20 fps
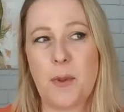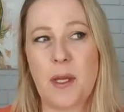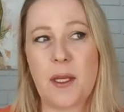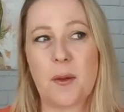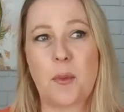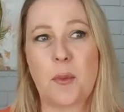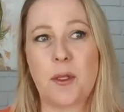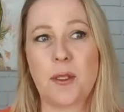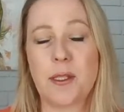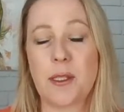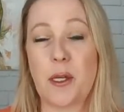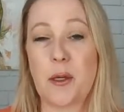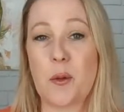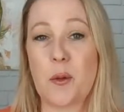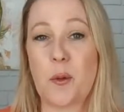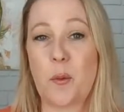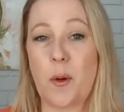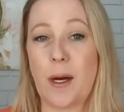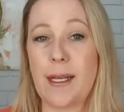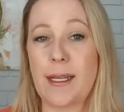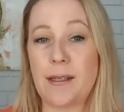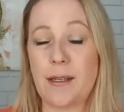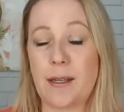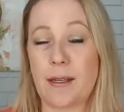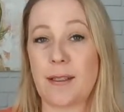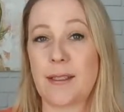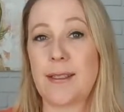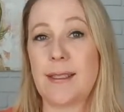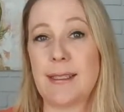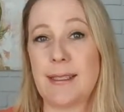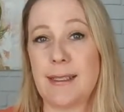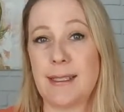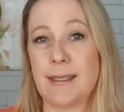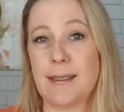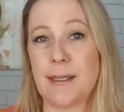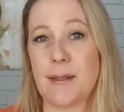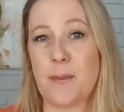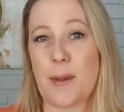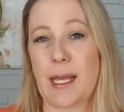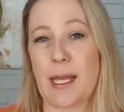people know what
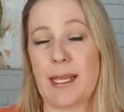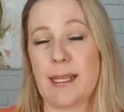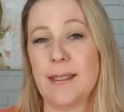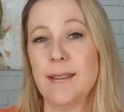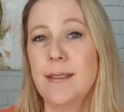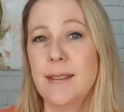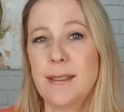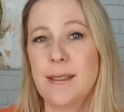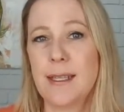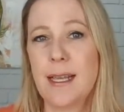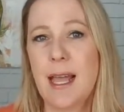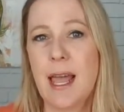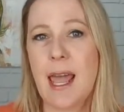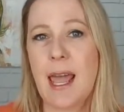narcissism is.